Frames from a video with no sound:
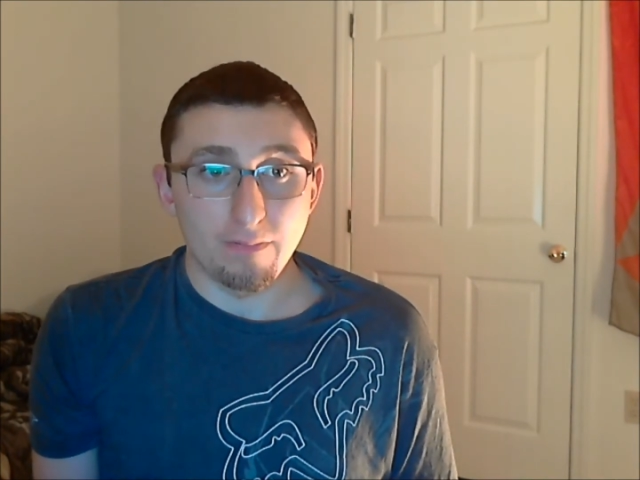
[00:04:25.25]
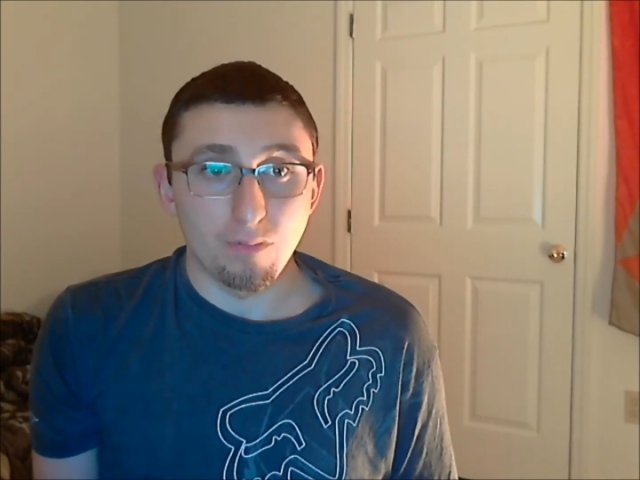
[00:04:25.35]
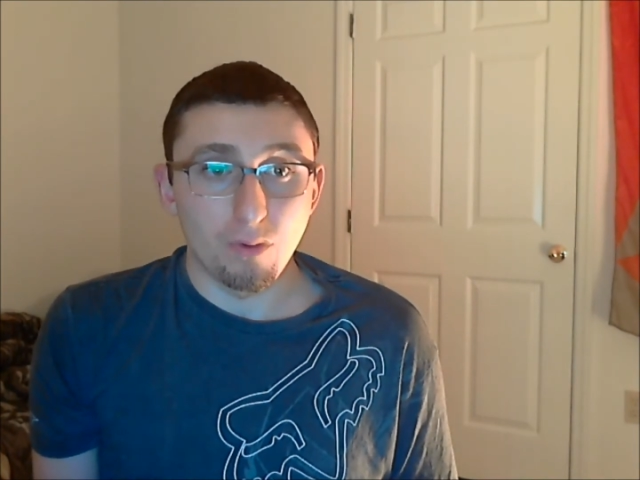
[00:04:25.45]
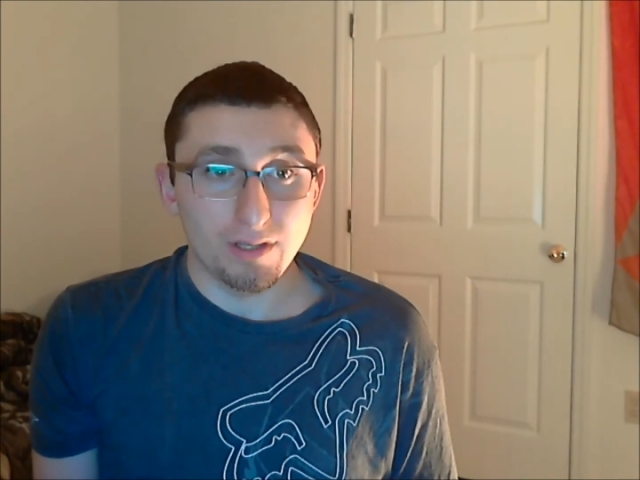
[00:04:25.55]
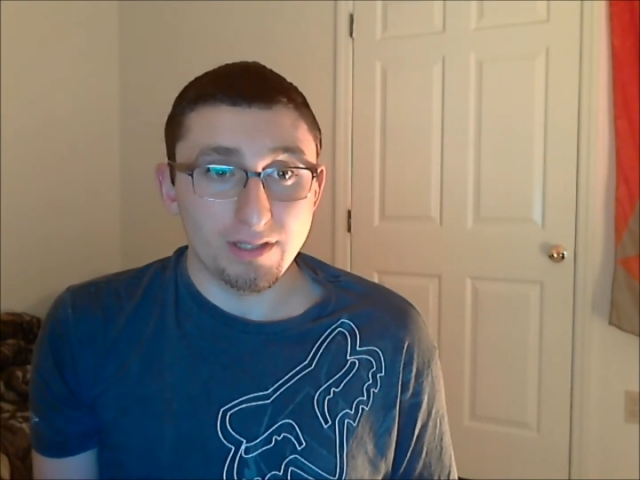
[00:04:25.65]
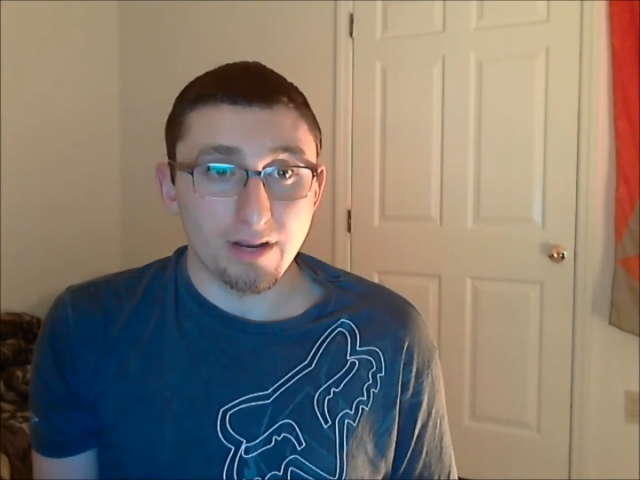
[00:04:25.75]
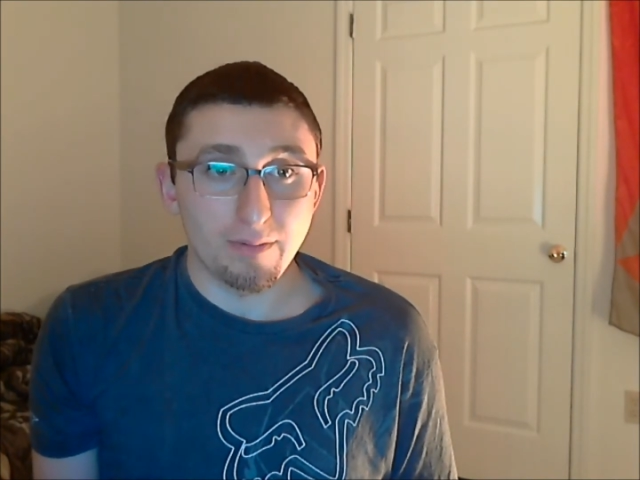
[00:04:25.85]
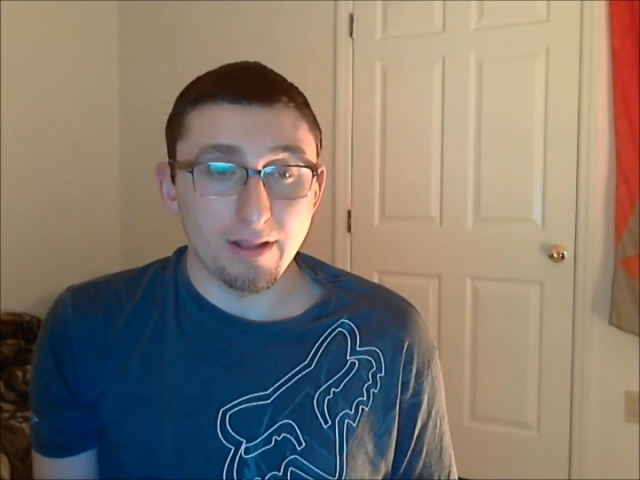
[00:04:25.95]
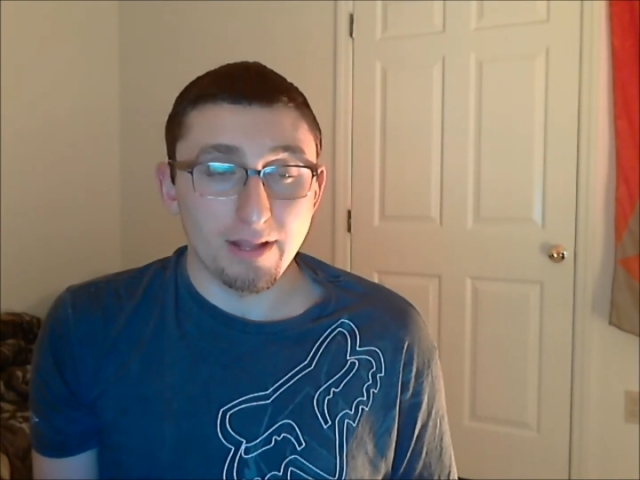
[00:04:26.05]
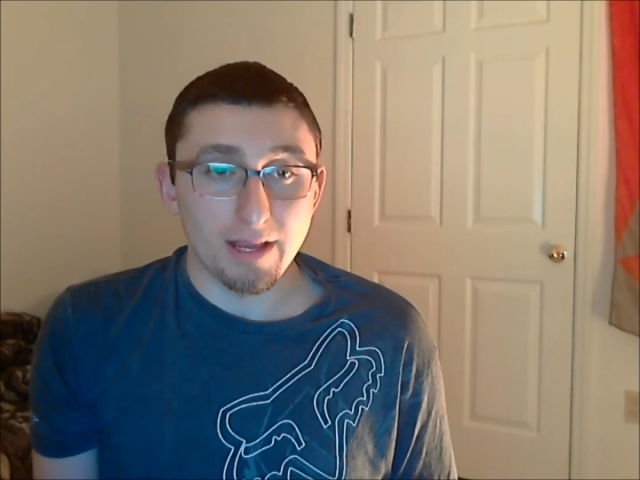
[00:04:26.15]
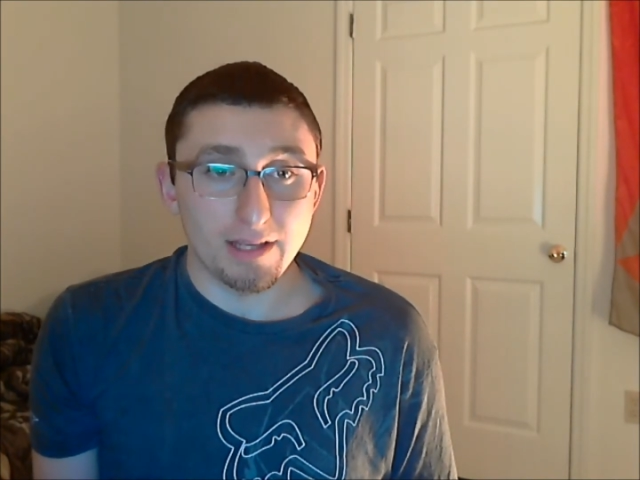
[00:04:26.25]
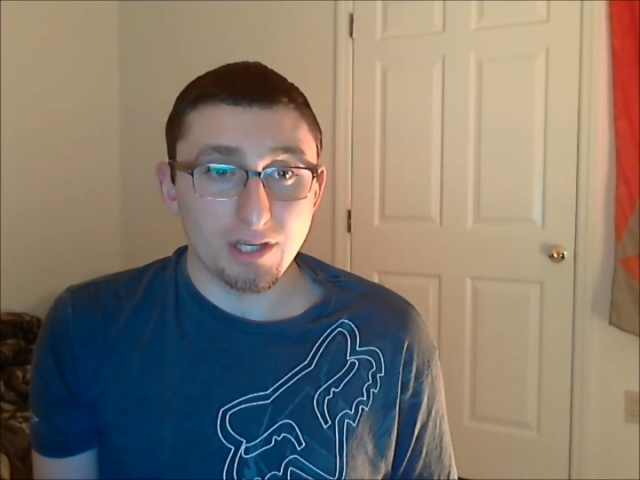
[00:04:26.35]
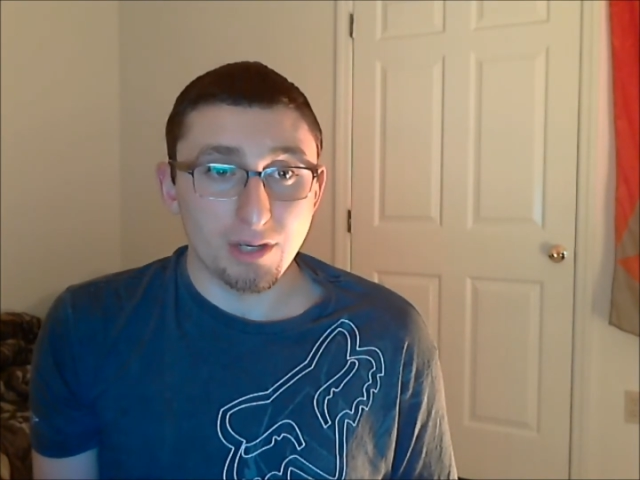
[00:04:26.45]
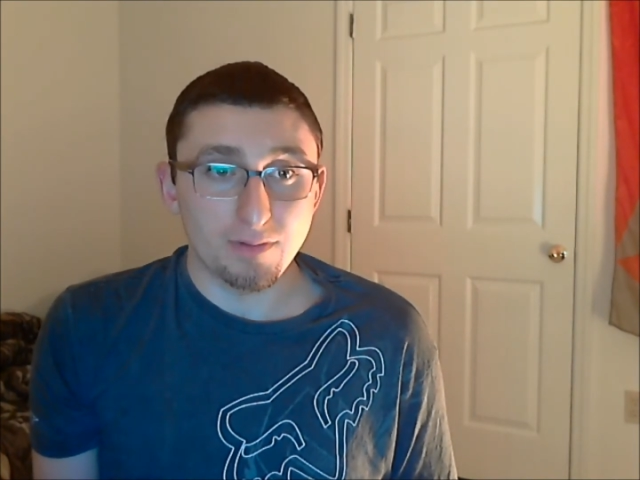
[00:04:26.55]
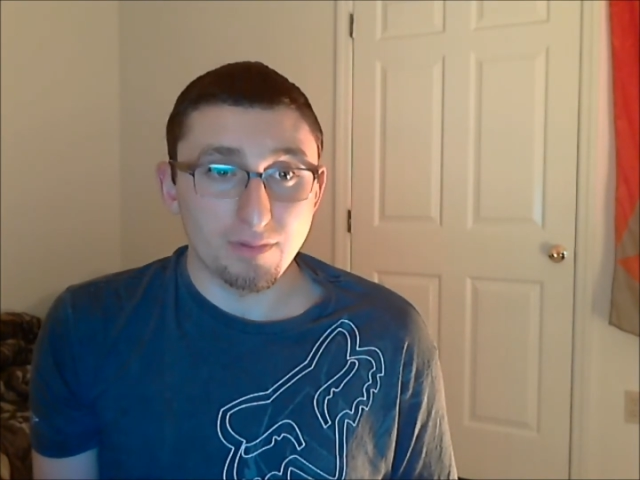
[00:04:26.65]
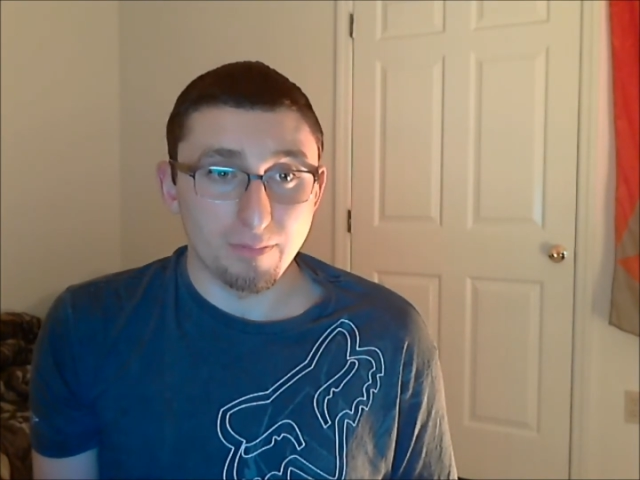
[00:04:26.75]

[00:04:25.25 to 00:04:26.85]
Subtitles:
moist air being the ice cubes,